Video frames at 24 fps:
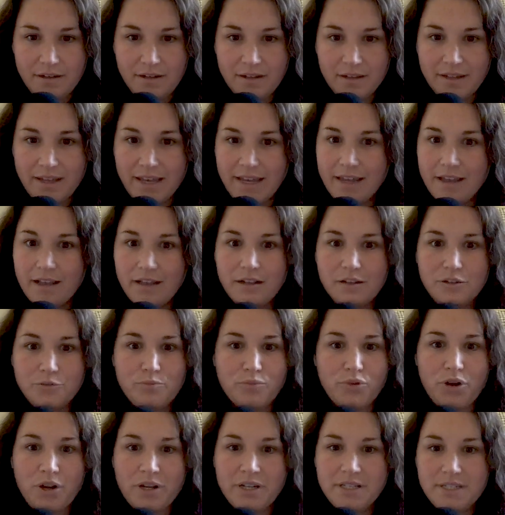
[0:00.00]
Like
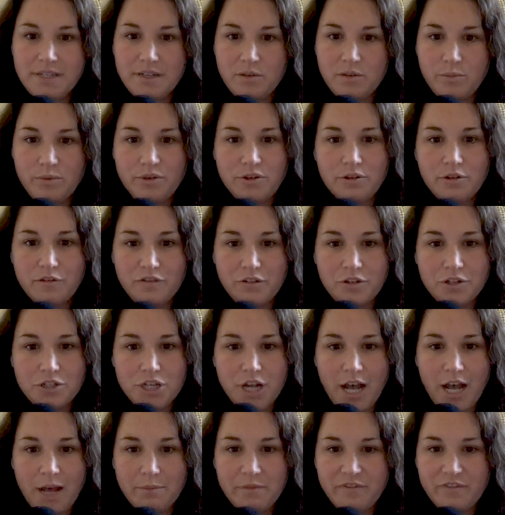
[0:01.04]
Brooke did a beautiful
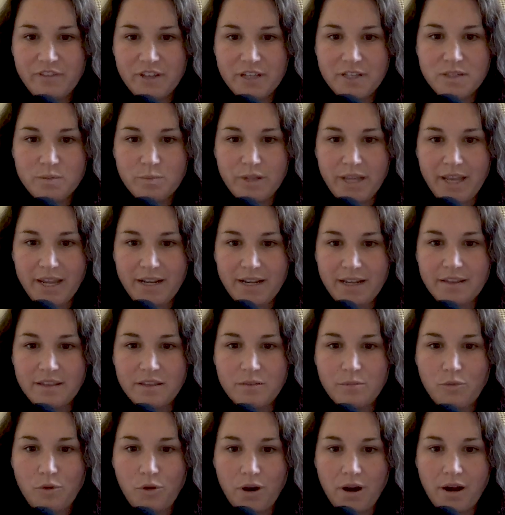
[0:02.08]
job of explaining the
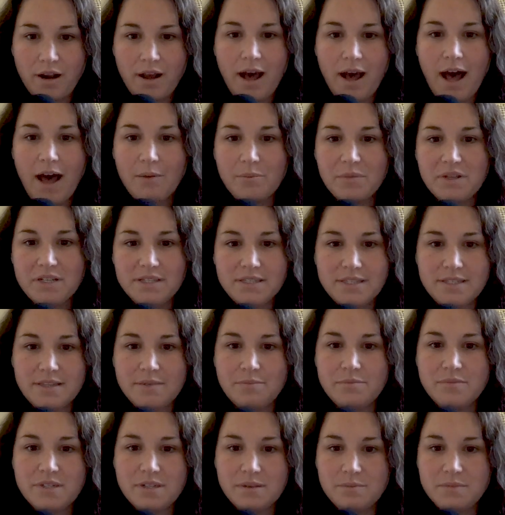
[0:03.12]
more common
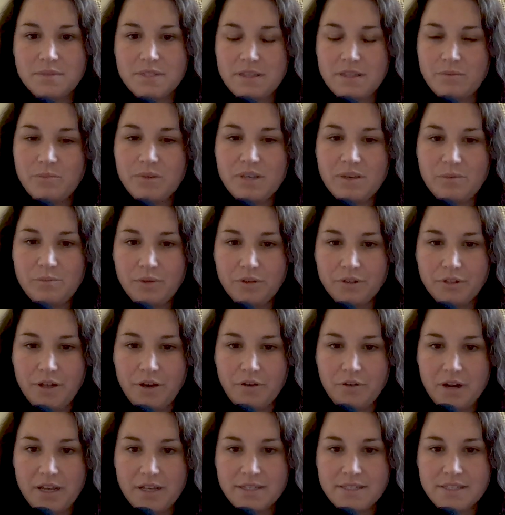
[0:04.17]
symptoms that people
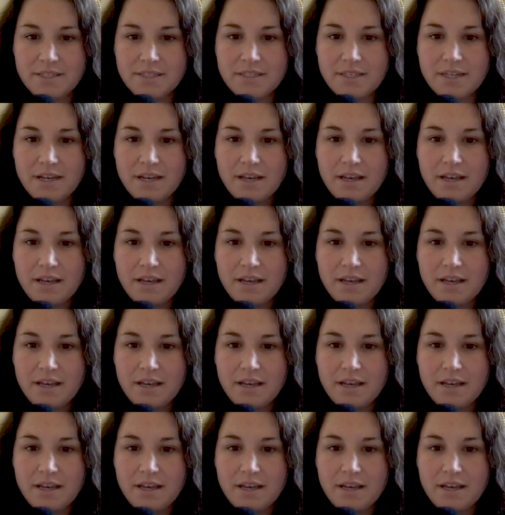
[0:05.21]
notice.